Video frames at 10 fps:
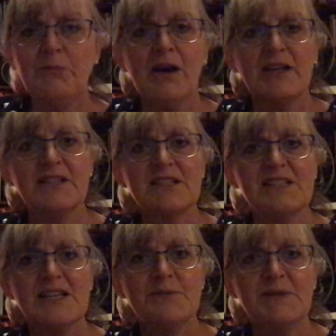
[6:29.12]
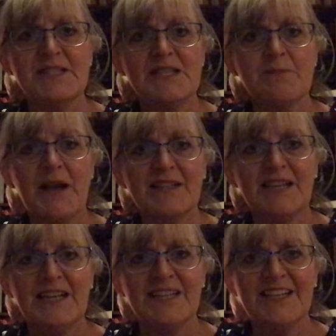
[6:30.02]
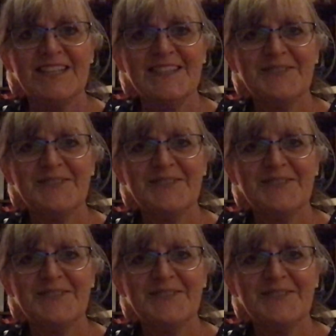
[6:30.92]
mite, said Mrs. McNally.